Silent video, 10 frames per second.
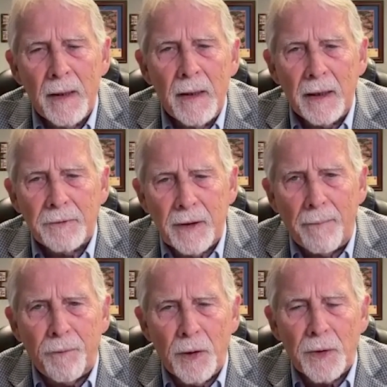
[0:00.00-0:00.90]

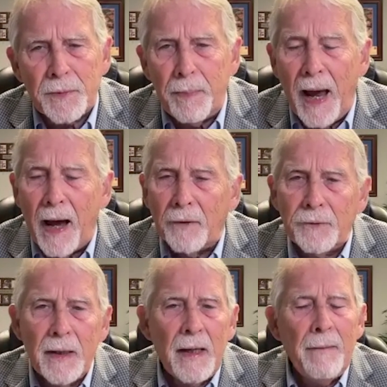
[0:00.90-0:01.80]
except for your spouse,
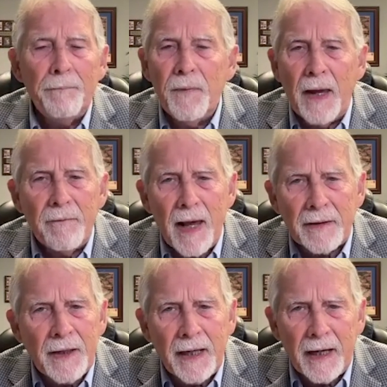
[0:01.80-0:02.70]
they've got
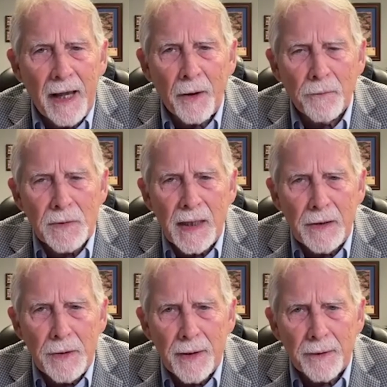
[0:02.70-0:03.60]
to take it out over 10
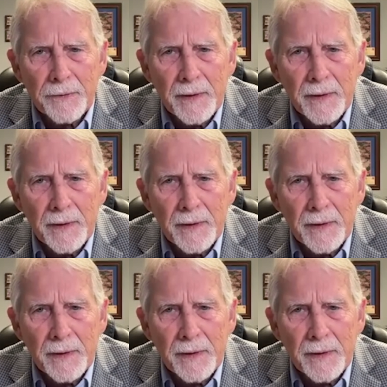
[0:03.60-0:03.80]
years.